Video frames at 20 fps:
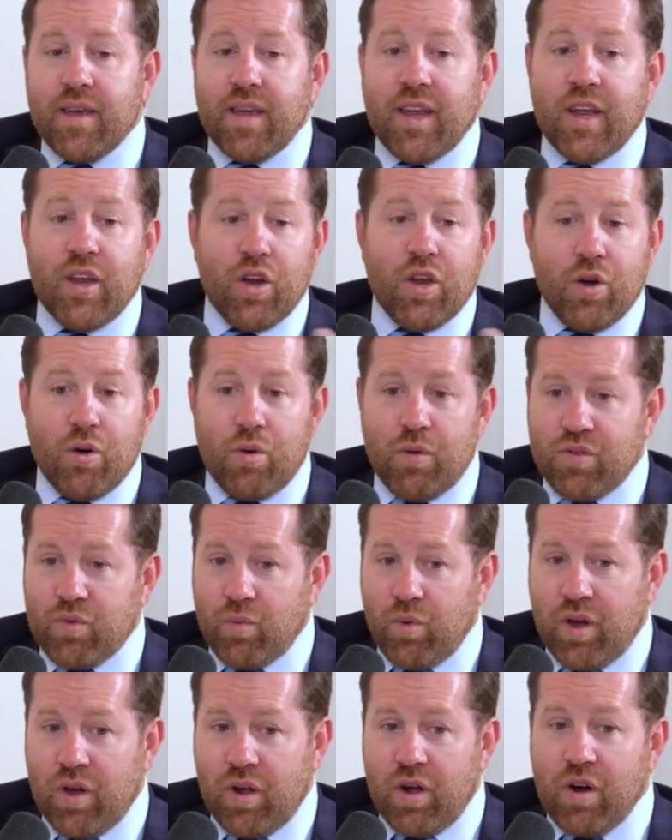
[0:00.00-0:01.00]
Mm-hmm. He
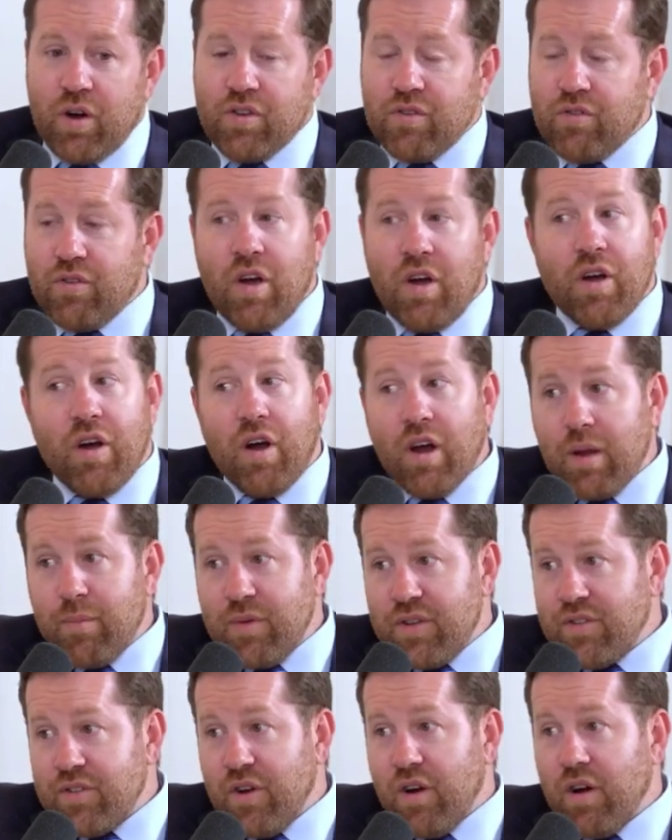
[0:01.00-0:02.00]
knows what our strong
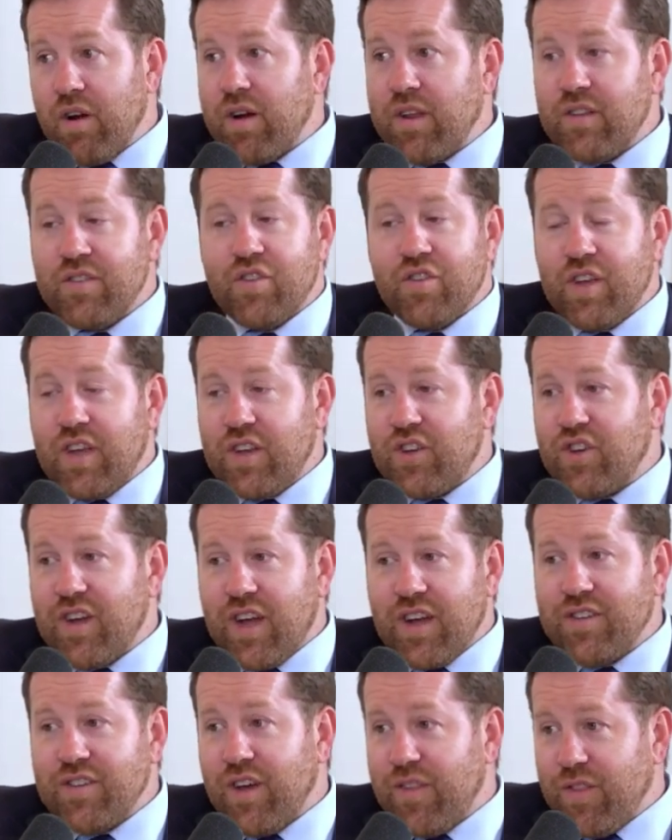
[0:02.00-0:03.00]
arguments are, and he's, he
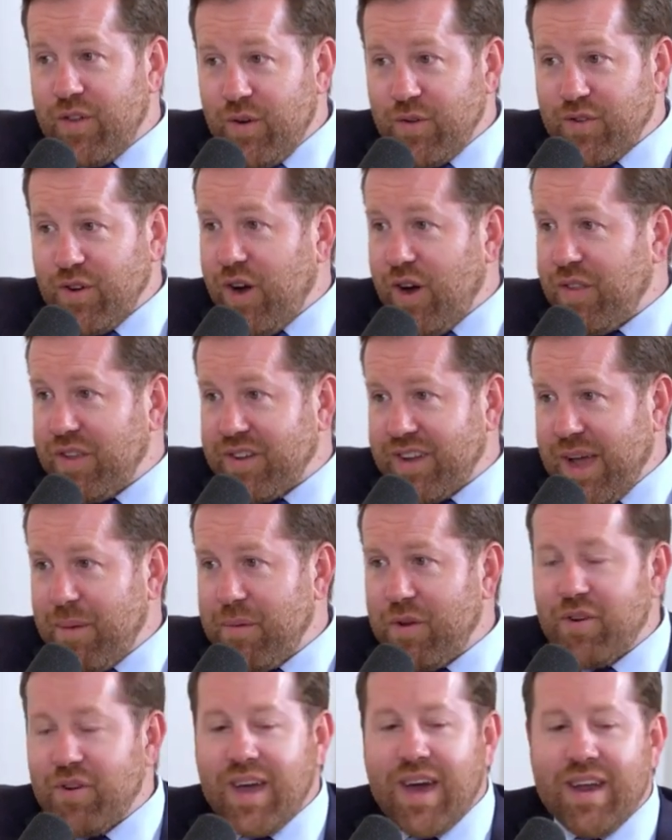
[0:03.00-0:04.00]
checks on those all the
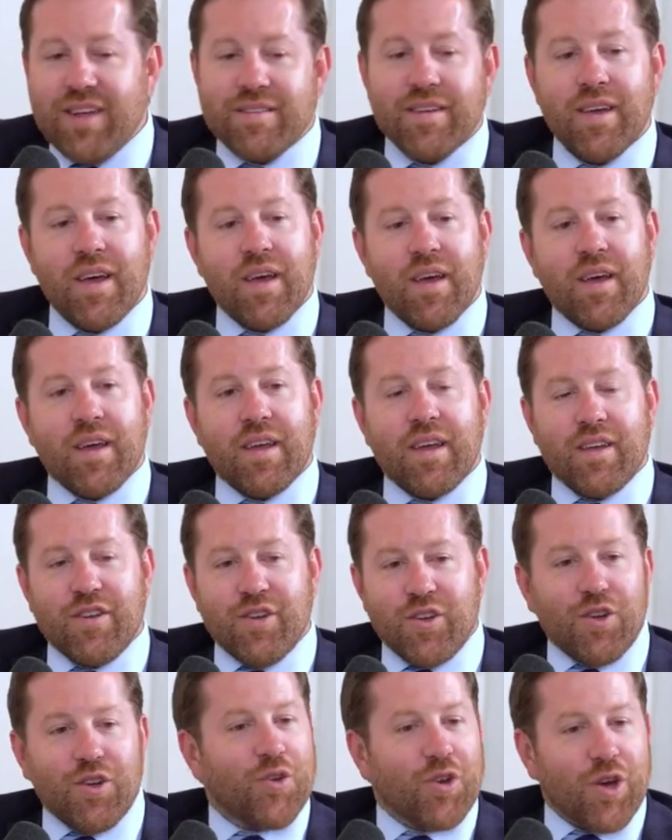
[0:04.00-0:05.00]
time. And your dad is,
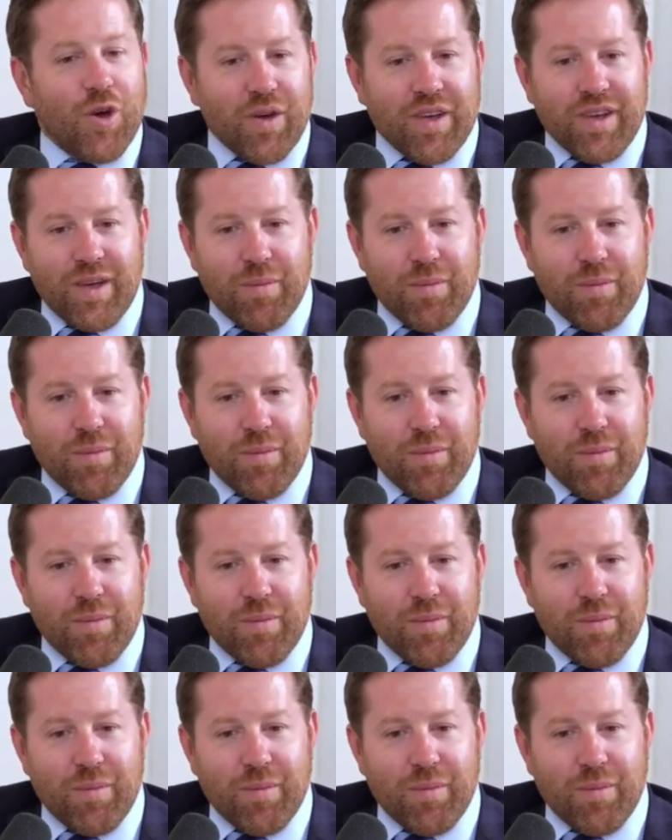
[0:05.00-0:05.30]
you know